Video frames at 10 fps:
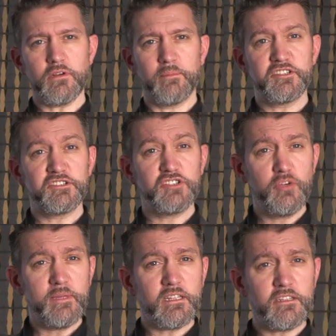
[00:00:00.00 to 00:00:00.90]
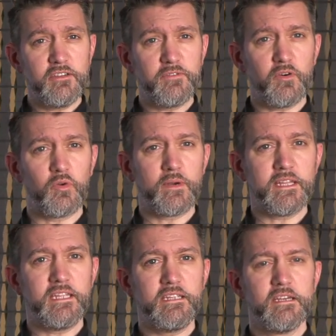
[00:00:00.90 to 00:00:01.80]
I'm assuming
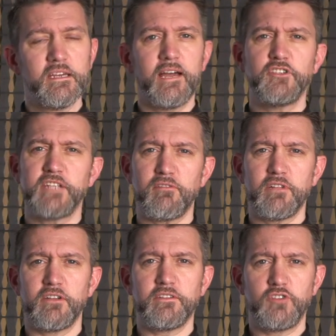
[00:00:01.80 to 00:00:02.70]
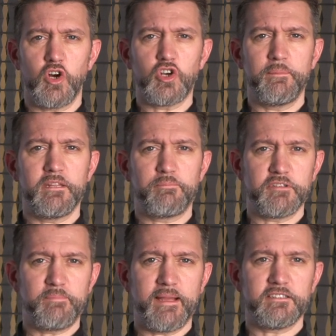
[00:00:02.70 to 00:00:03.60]
have you got a copy of the
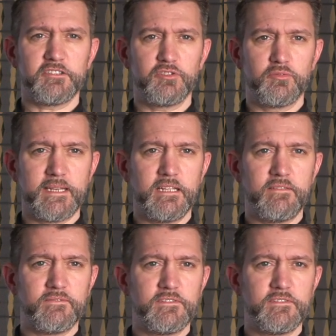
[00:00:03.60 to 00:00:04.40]
prospectus already?